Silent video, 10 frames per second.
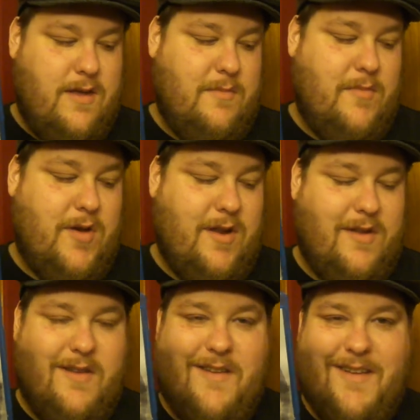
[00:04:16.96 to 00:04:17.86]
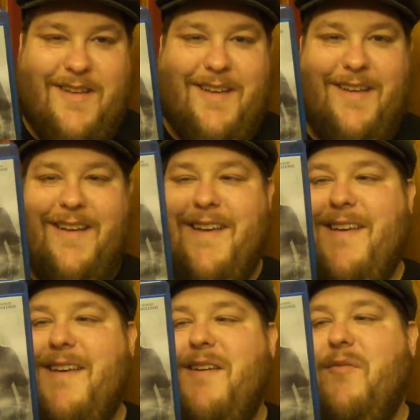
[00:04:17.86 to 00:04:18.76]
But.
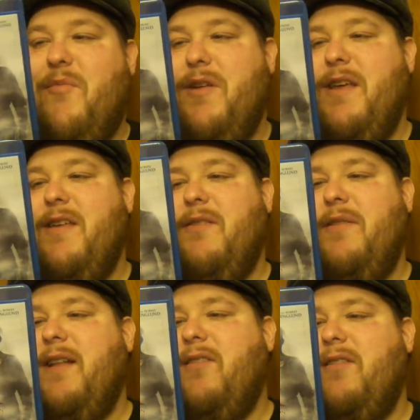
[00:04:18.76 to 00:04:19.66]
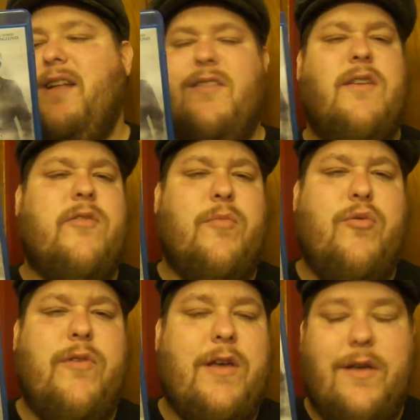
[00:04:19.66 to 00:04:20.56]
But yeah, that's that's another
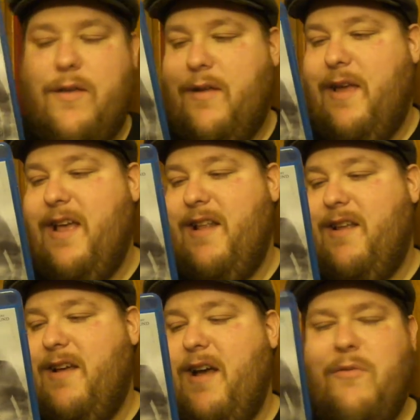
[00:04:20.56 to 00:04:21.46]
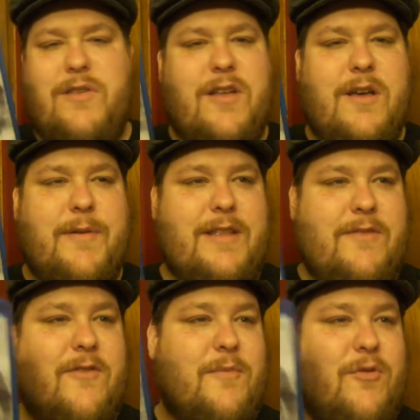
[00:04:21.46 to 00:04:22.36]
movie, and uh, I always talk about
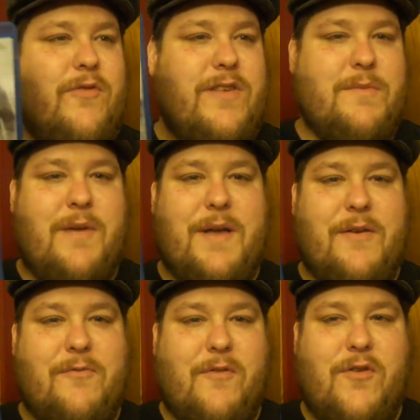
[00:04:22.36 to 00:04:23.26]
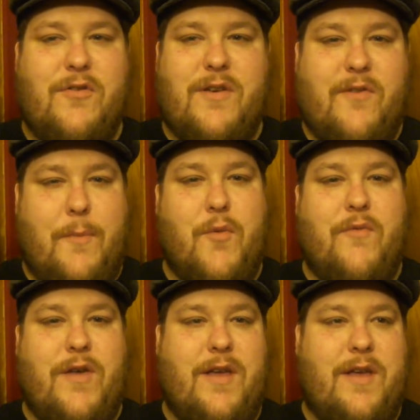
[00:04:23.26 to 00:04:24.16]
different movies in my reviews of a
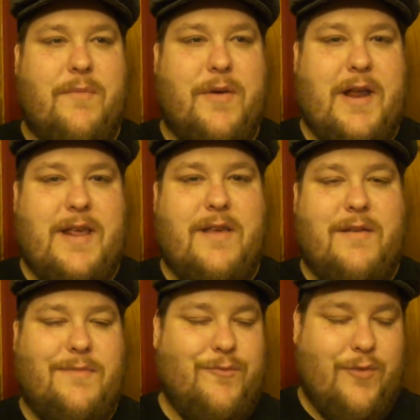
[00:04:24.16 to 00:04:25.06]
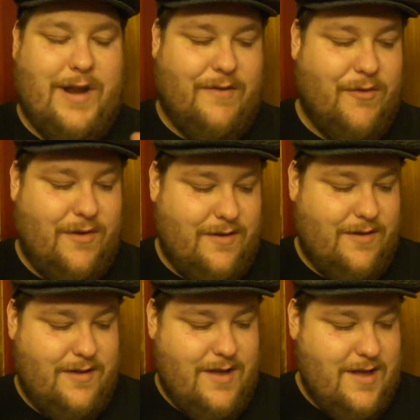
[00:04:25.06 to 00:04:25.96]
movie. But I, whatever,
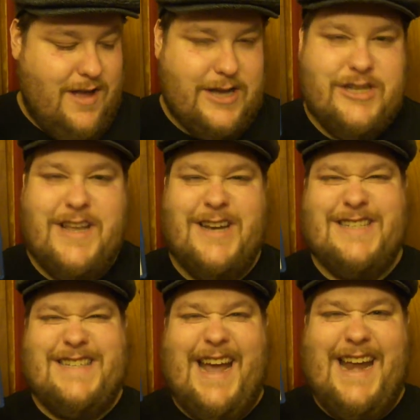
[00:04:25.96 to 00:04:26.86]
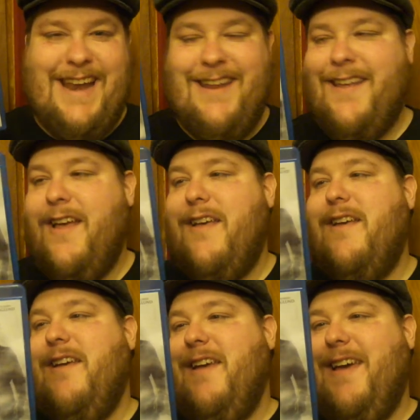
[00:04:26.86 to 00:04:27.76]
I just get excited,
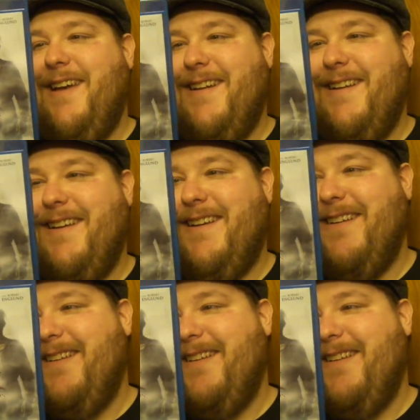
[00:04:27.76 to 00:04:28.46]
and uh,